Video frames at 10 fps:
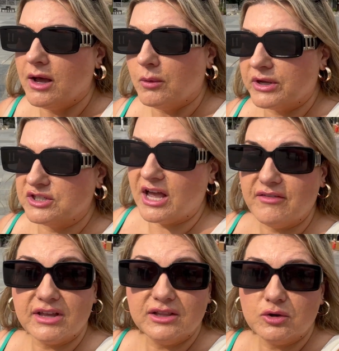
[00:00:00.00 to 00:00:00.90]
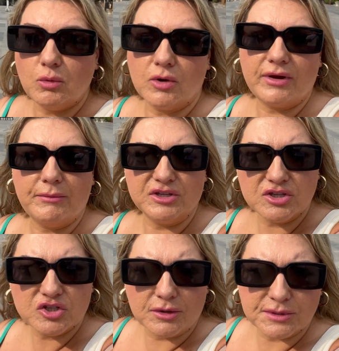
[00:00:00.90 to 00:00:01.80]
We're having a little walk around. Most of
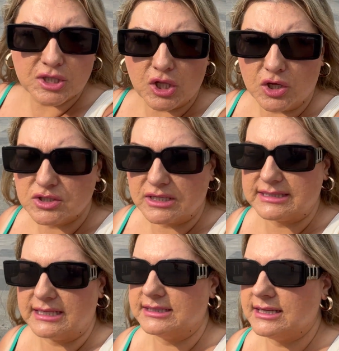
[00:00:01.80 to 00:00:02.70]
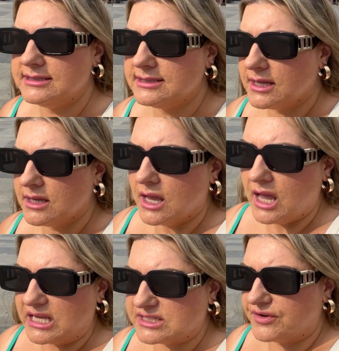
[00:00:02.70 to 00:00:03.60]
the shops close on Sundays,
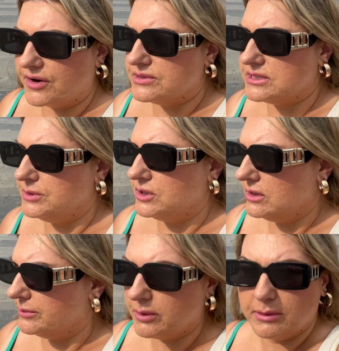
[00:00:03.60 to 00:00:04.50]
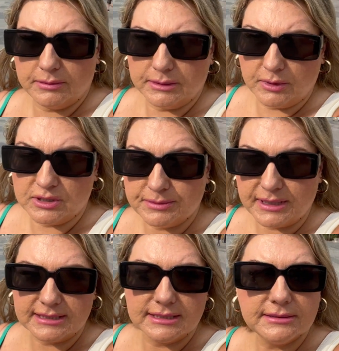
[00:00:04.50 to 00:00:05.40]
as far as we know, in probably most
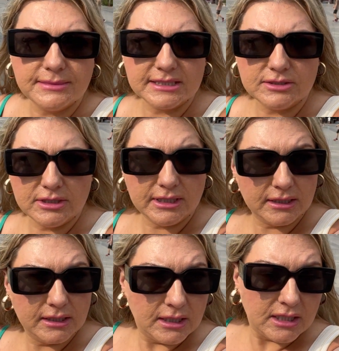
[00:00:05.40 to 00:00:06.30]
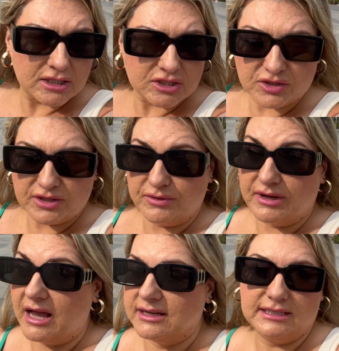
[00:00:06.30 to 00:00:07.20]
places in Macedonia, so there
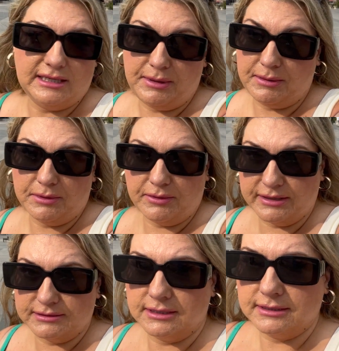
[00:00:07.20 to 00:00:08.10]
aren't any people around.